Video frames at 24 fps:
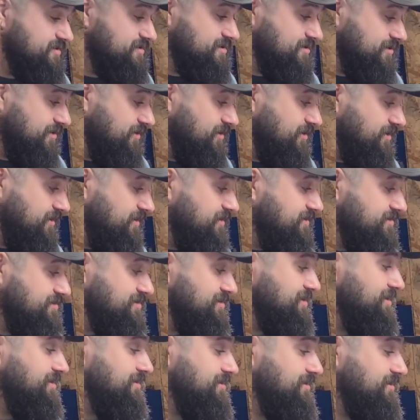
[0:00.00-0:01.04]
saw is
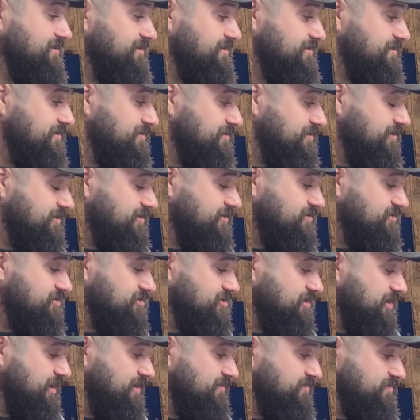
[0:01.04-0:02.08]
still in good
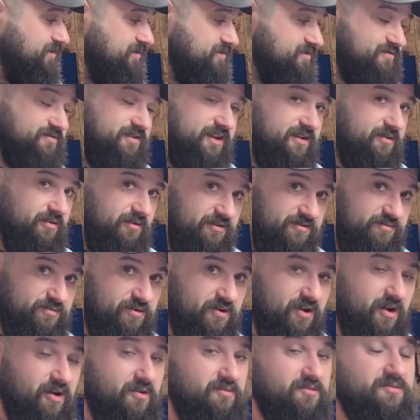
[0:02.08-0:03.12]
shape is it was
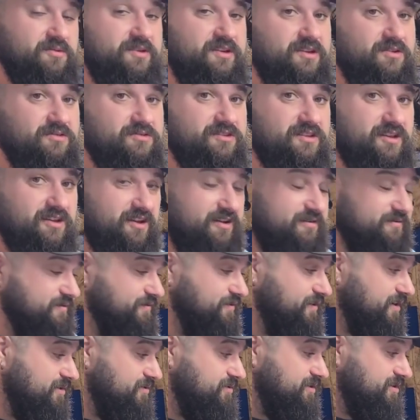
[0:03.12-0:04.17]
probably used to cut
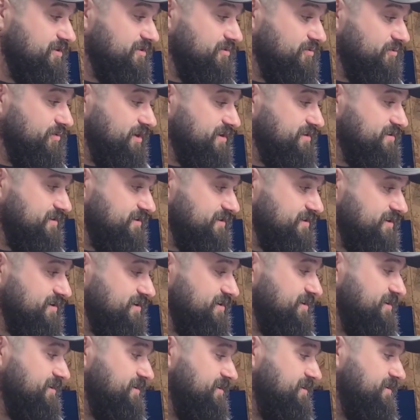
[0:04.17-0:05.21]
firewood in the winter
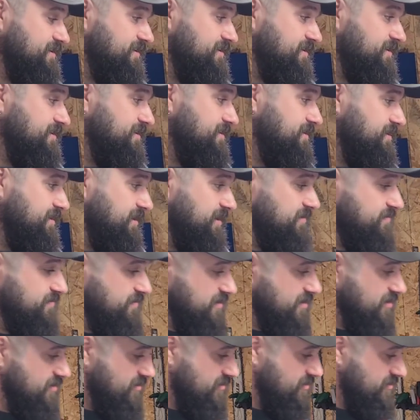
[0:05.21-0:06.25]

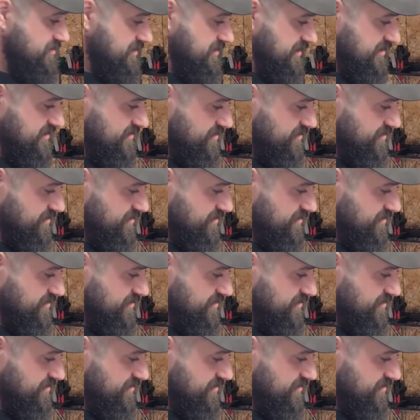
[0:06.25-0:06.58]
even though this